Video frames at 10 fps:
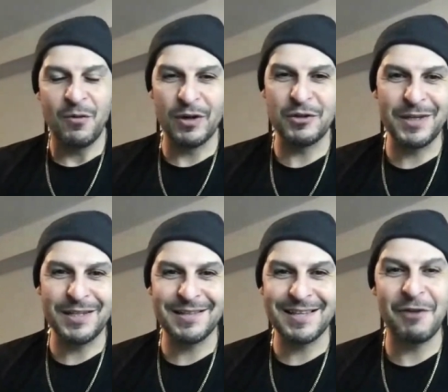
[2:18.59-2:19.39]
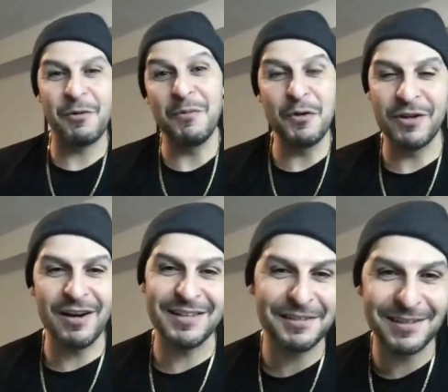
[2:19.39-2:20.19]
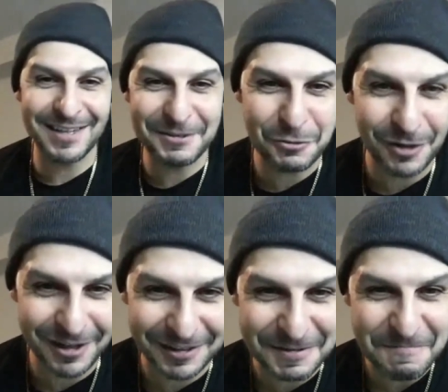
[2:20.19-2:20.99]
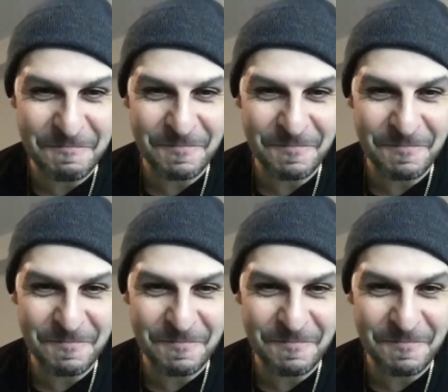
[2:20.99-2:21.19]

once we did that we moved on until it got too dark